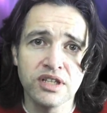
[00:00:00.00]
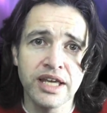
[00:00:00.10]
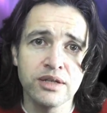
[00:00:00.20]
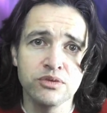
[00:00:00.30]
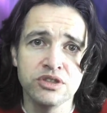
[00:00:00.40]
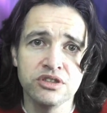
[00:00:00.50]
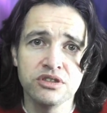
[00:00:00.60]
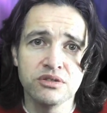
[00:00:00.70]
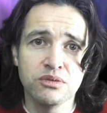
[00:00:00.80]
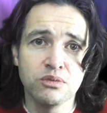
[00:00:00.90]
language
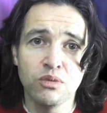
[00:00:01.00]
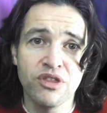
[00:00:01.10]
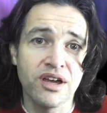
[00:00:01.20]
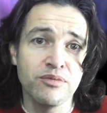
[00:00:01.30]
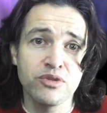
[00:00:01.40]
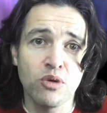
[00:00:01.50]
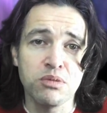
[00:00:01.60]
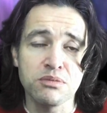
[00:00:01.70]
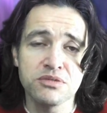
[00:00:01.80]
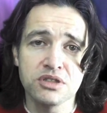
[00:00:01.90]
without
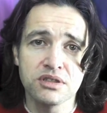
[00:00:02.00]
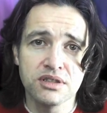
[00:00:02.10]
problems.